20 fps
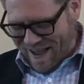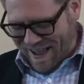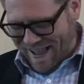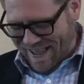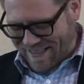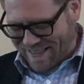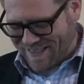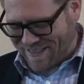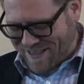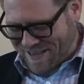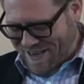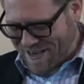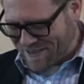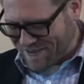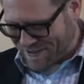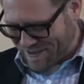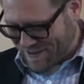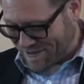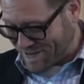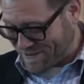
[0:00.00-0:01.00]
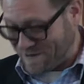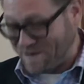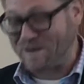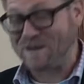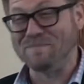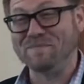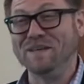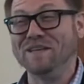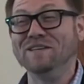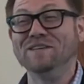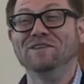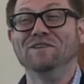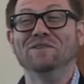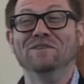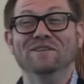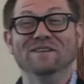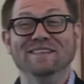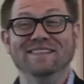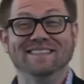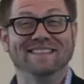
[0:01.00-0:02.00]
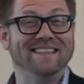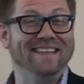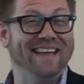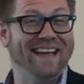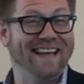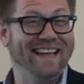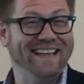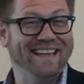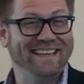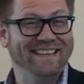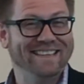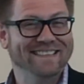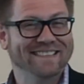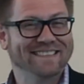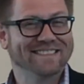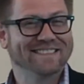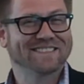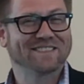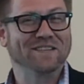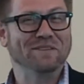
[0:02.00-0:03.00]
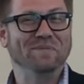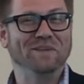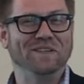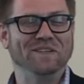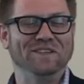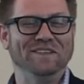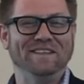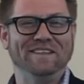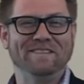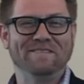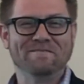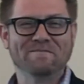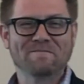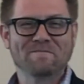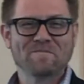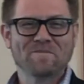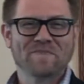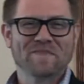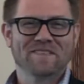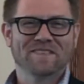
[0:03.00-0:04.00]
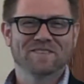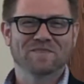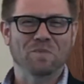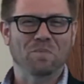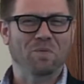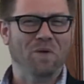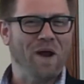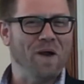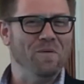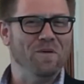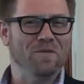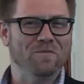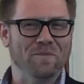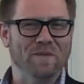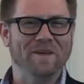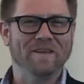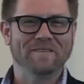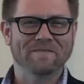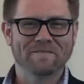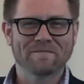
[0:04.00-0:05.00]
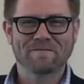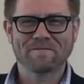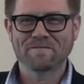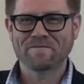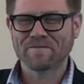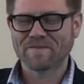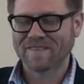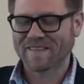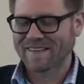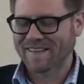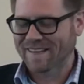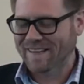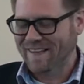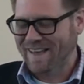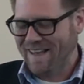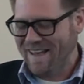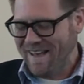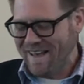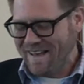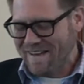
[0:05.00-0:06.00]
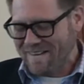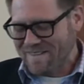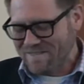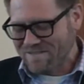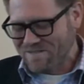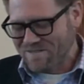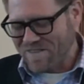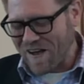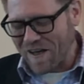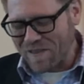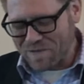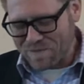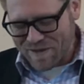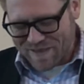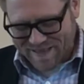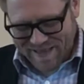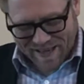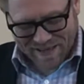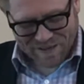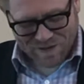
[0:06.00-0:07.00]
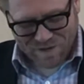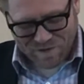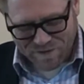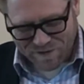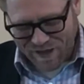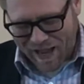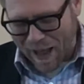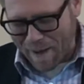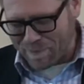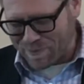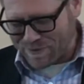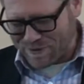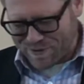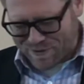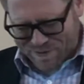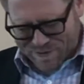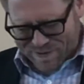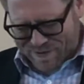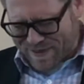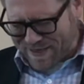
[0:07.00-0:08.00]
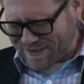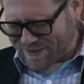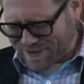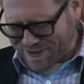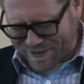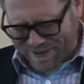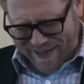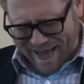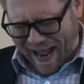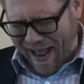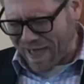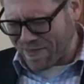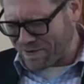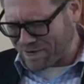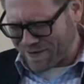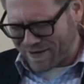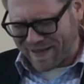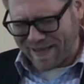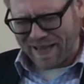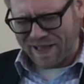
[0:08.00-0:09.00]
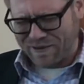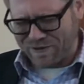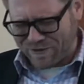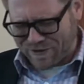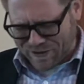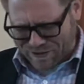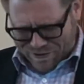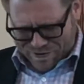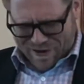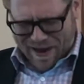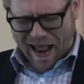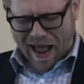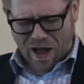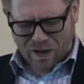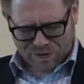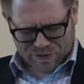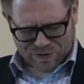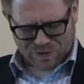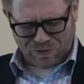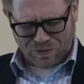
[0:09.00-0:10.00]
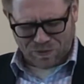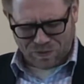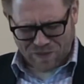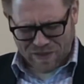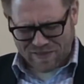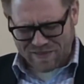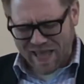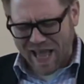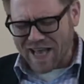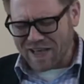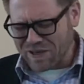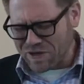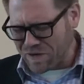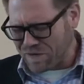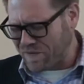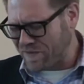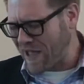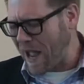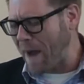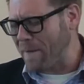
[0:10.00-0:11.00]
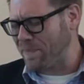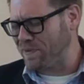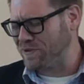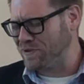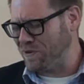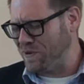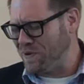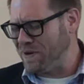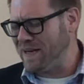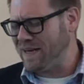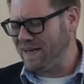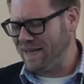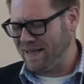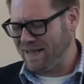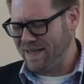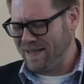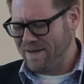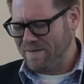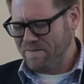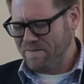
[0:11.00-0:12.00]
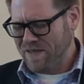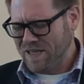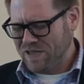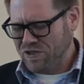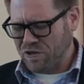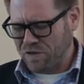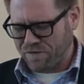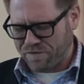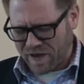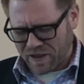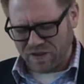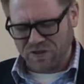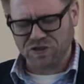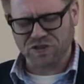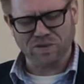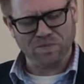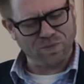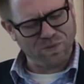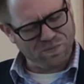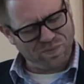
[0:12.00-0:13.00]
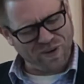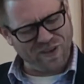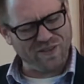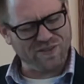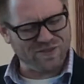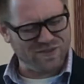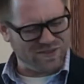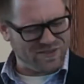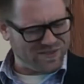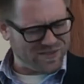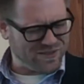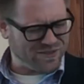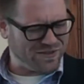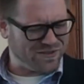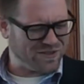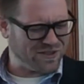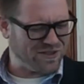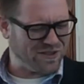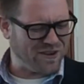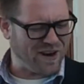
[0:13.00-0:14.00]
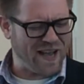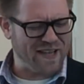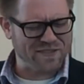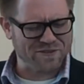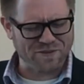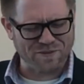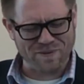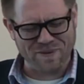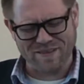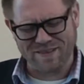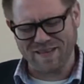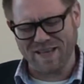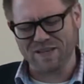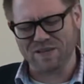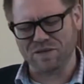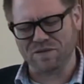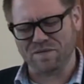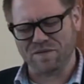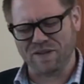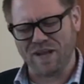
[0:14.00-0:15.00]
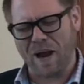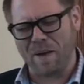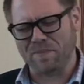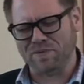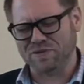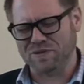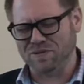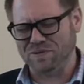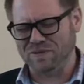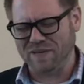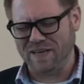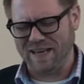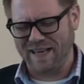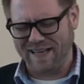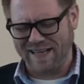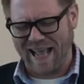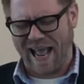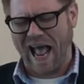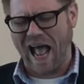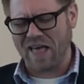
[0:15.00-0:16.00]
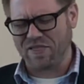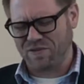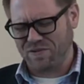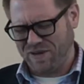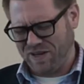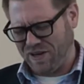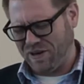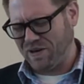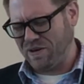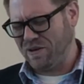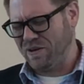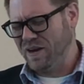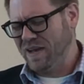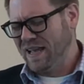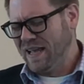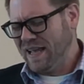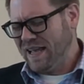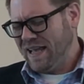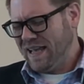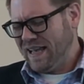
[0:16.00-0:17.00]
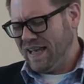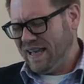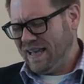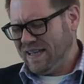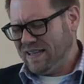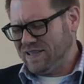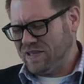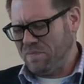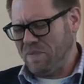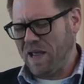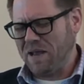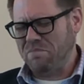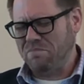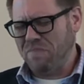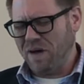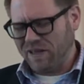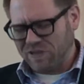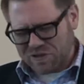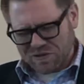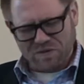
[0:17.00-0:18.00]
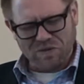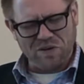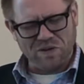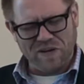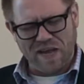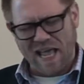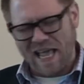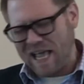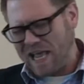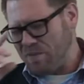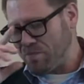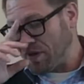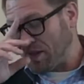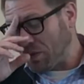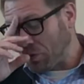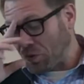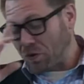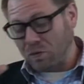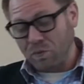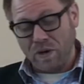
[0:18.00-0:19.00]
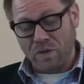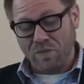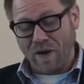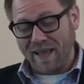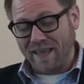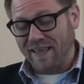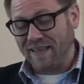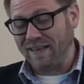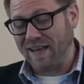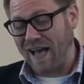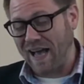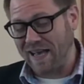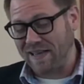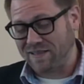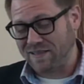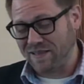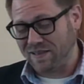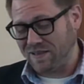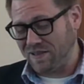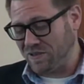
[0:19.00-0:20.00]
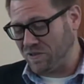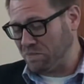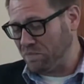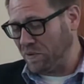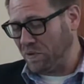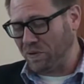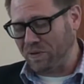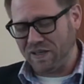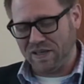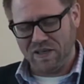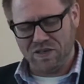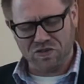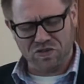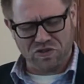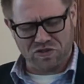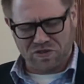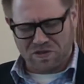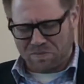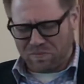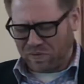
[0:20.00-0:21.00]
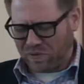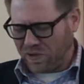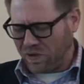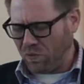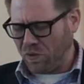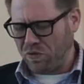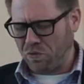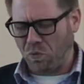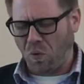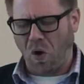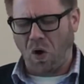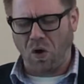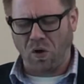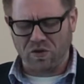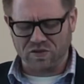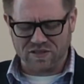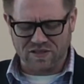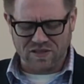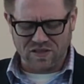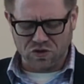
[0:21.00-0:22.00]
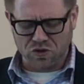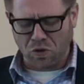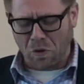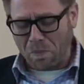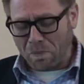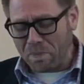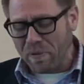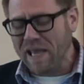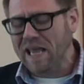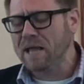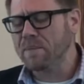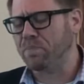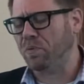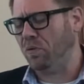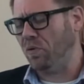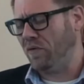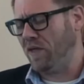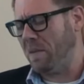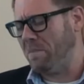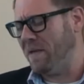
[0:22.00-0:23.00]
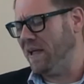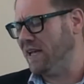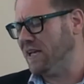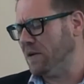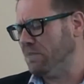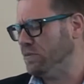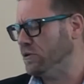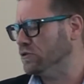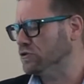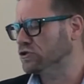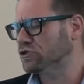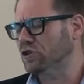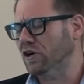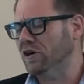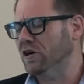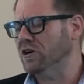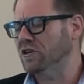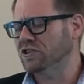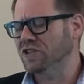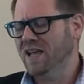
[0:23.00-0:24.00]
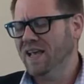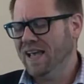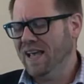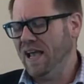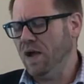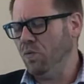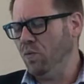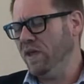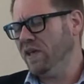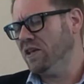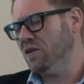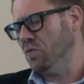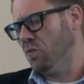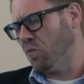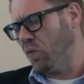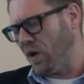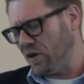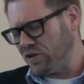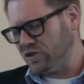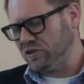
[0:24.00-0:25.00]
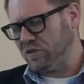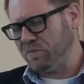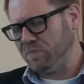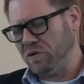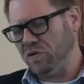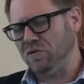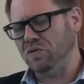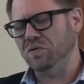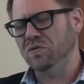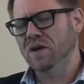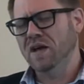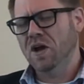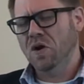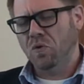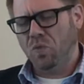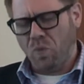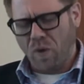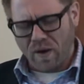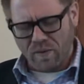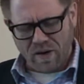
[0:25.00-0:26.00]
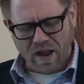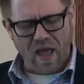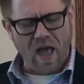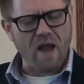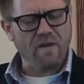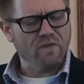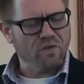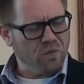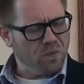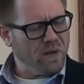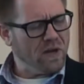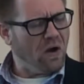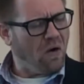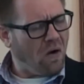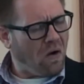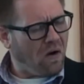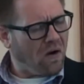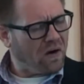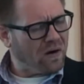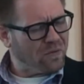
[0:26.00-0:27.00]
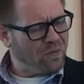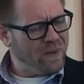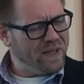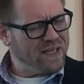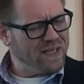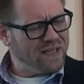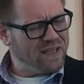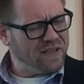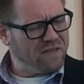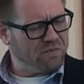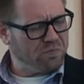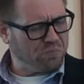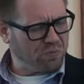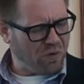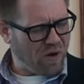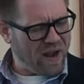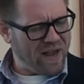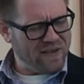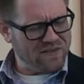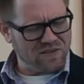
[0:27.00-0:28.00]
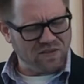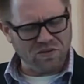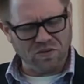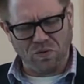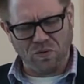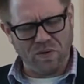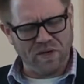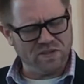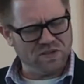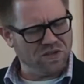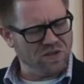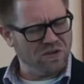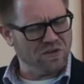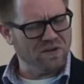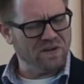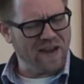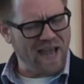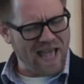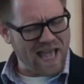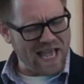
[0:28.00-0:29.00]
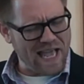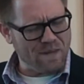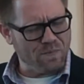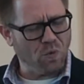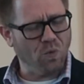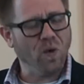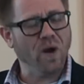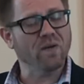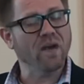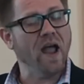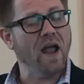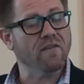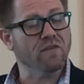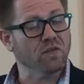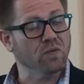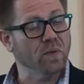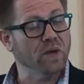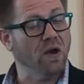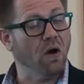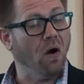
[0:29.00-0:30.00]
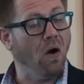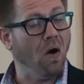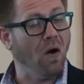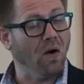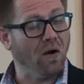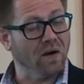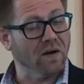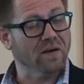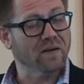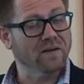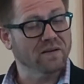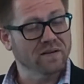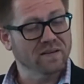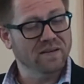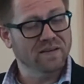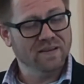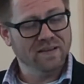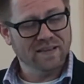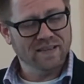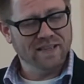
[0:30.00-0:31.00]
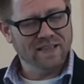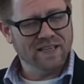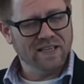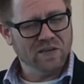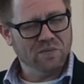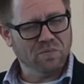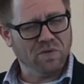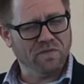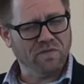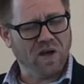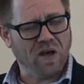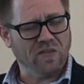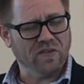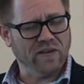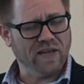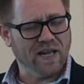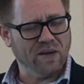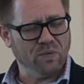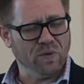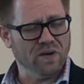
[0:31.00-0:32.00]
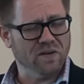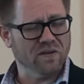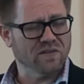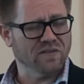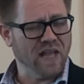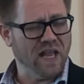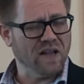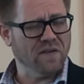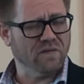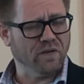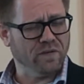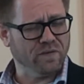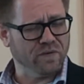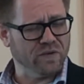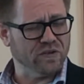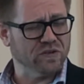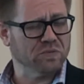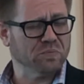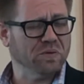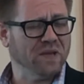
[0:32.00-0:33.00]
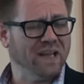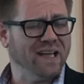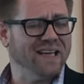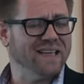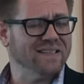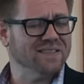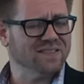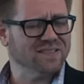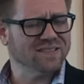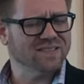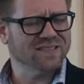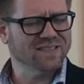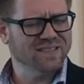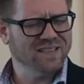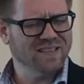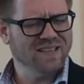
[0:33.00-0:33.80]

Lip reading: This is going to be good today. It's going to be good. So pray with me. Father, we thank you for the opportunity to gather together in your house, Lord. We thank you for the opportunity to fellowship with brothers and sisters in Christ, Lord. We thank you for the opportunity to gather here to make much of your name. But Lord, we recognize that this building is just a building with walls. It is your people that make up your church, and we can worship you wherever we are. We can give praise and glory to your name wherever we are. But Father God, we are thankful for this place.